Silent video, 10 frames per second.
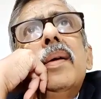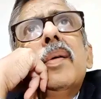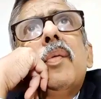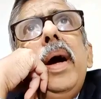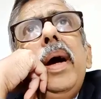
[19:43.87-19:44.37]

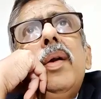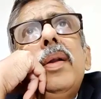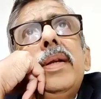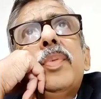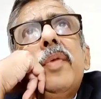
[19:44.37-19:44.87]
why all
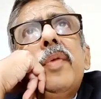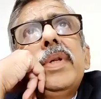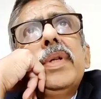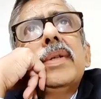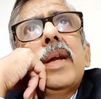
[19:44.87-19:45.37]
these
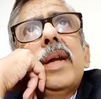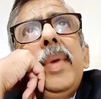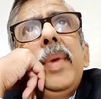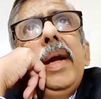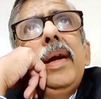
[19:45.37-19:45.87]
provisions are
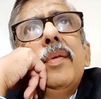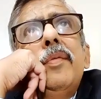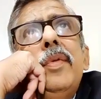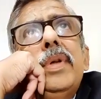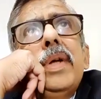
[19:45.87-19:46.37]
made,
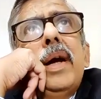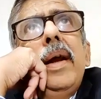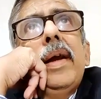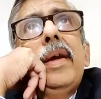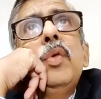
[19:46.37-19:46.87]
which are
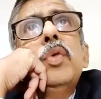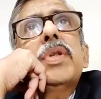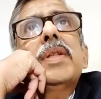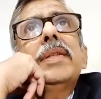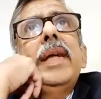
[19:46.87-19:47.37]

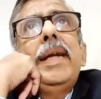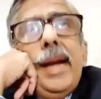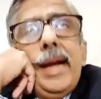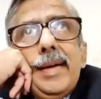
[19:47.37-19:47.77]
accused-centric?